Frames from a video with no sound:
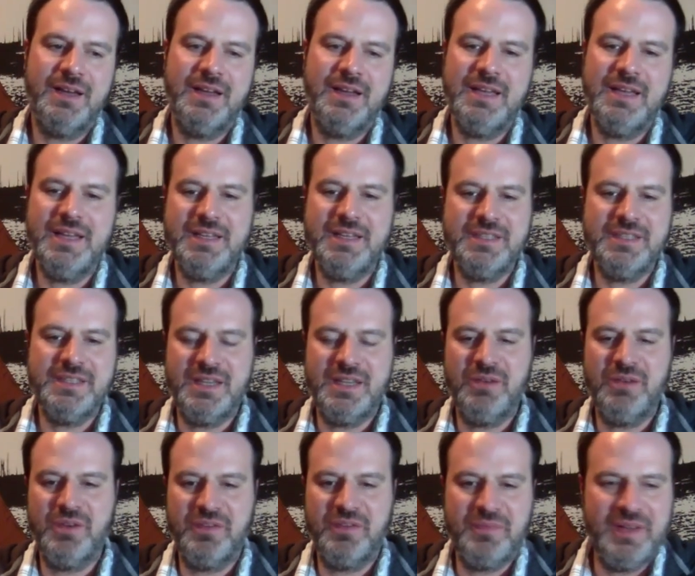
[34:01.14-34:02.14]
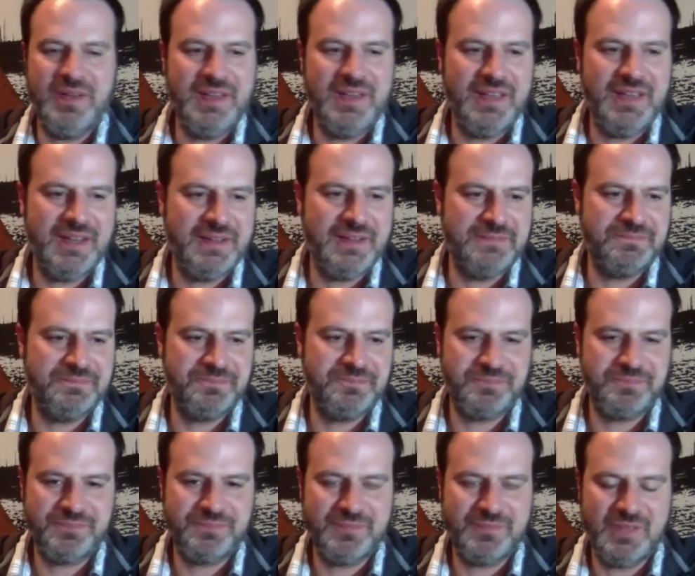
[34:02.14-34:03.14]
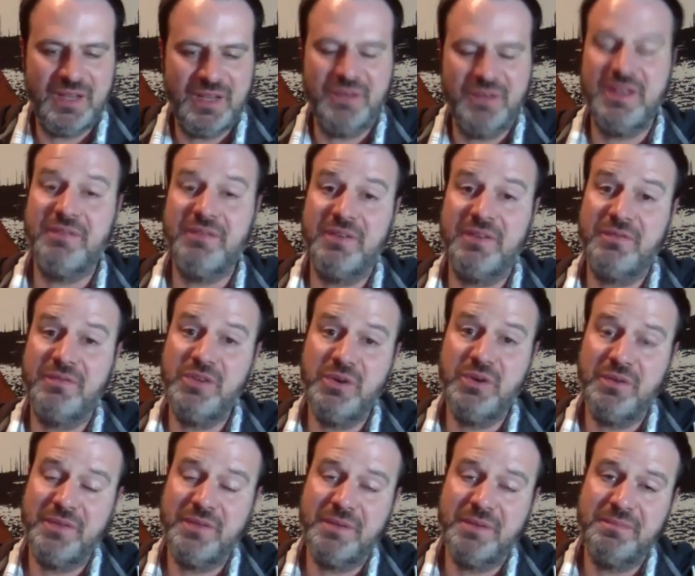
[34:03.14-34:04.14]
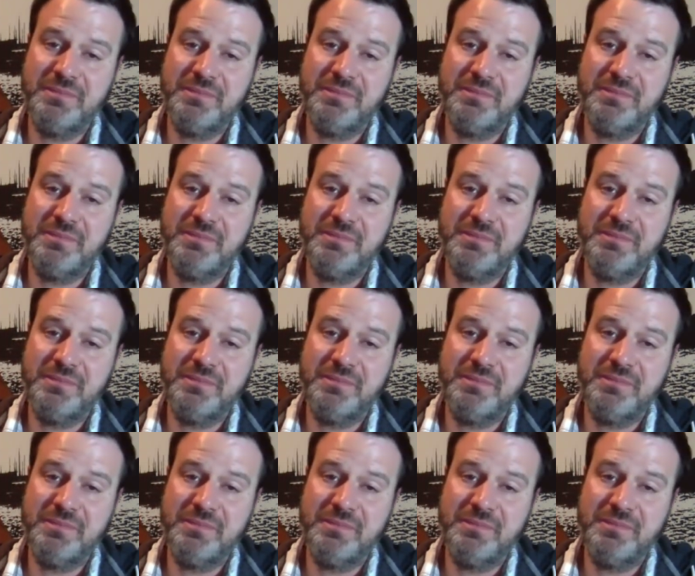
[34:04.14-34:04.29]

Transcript: it is uh, one of my, um, I only have a few of them,